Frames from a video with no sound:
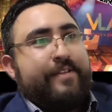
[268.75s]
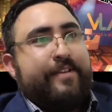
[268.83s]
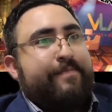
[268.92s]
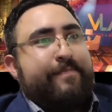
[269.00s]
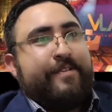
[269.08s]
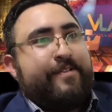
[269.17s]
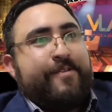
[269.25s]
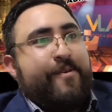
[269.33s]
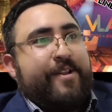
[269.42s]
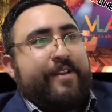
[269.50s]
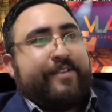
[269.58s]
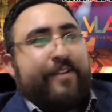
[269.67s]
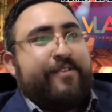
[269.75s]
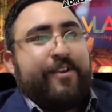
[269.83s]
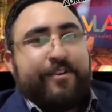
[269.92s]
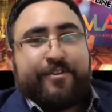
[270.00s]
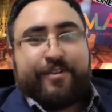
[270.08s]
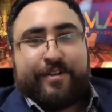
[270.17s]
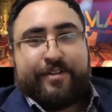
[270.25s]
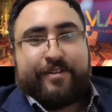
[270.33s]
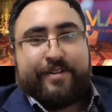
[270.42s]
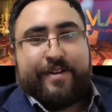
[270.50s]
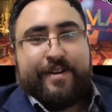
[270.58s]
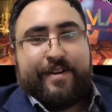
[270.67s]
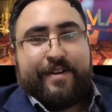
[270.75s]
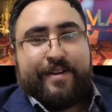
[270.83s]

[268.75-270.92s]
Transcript: the students and teachers